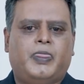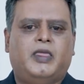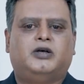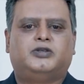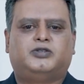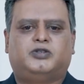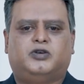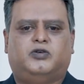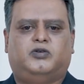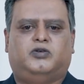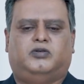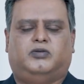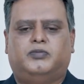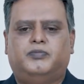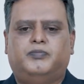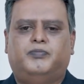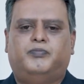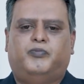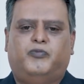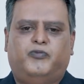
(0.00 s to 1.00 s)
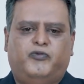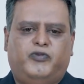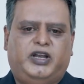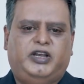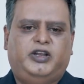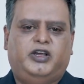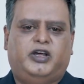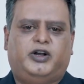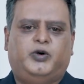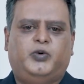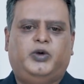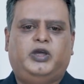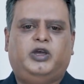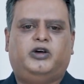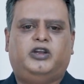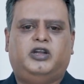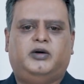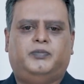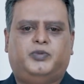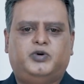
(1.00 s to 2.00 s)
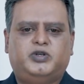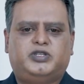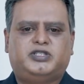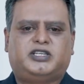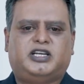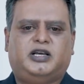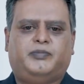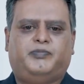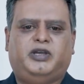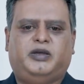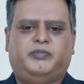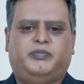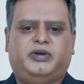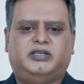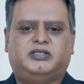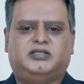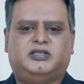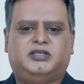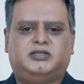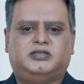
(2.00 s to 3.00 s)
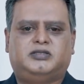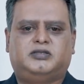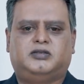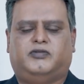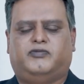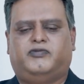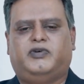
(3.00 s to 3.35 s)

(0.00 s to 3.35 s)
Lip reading: So when you are doing on a bootstrapping basis,